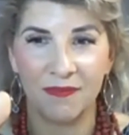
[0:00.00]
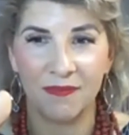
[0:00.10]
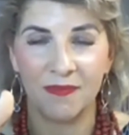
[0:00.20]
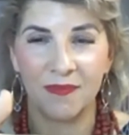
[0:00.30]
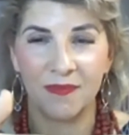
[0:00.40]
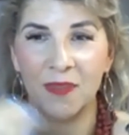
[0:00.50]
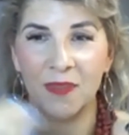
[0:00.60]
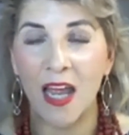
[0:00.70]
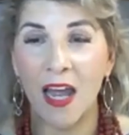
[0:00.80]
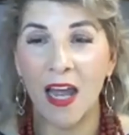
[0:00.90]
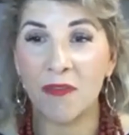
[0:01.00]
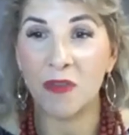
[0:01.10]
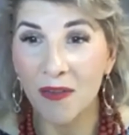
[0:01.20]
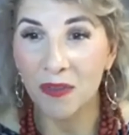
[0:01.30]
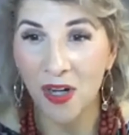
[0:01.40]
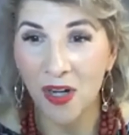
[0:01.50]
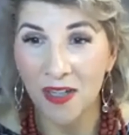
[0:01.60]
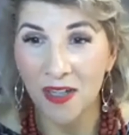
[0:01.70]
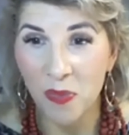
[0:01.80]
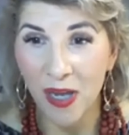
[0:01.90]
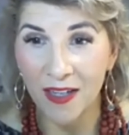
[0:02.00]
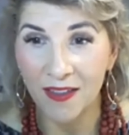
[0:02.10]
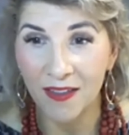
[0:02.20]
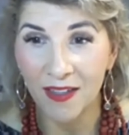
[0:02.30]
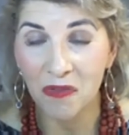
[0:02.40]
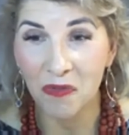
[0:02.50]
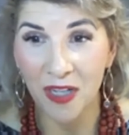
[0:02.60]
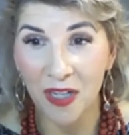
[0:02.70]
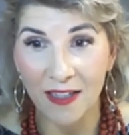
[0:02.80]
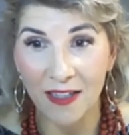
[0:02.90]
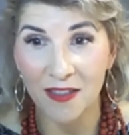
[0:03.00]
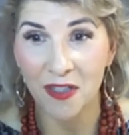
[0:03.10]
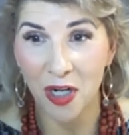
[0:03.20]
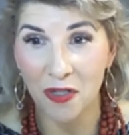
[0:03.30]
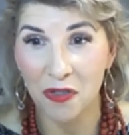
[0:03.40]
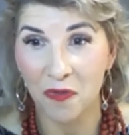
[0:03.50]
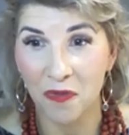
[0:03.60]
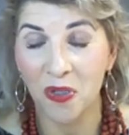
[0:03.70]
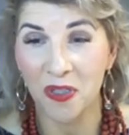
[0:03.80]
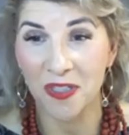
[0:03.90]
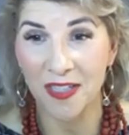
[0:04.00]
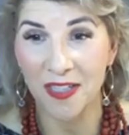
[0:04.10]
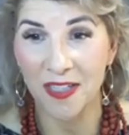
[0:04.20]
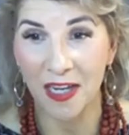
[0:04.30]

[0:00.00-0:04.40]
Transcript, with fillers: Have you ever gone to bed and forgotten to charge your phone or set your alarm?